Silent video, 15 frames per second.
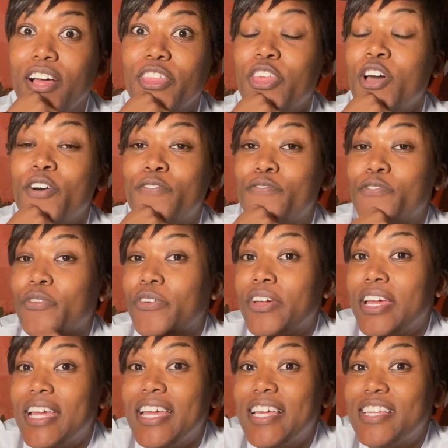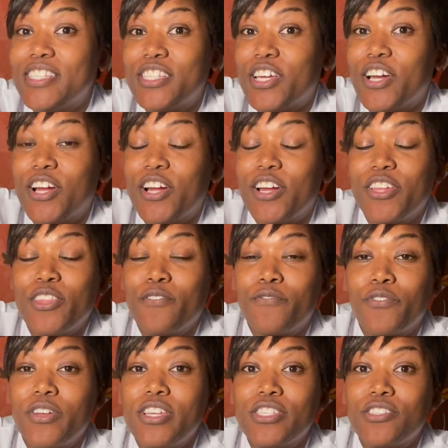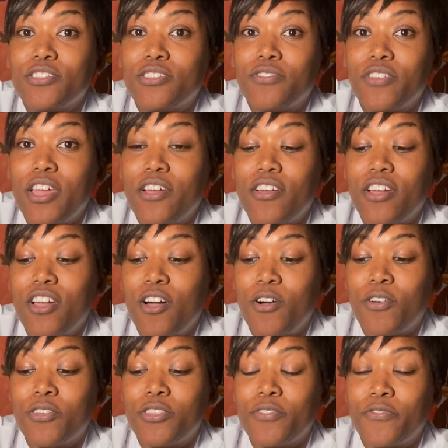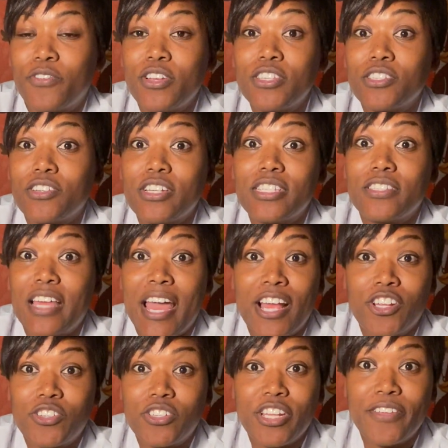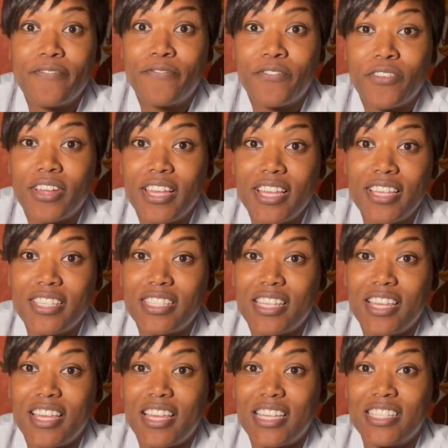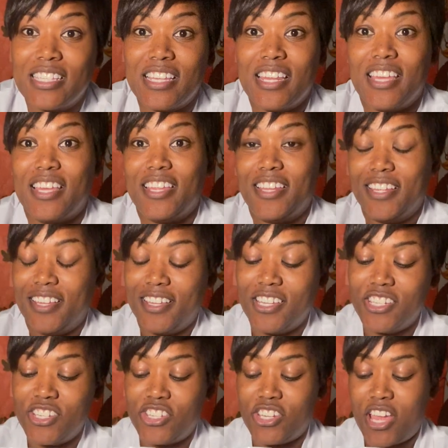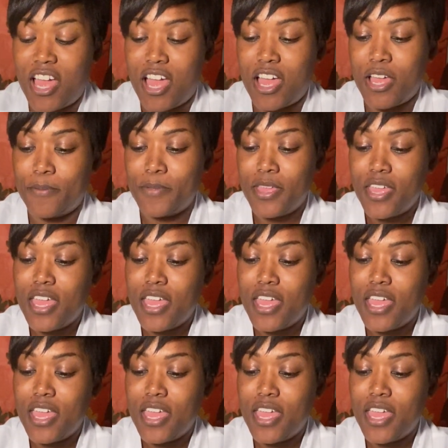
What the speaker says: The freezer. The freezer is very cold. The freezer is actually freezing, isn't it? Good job.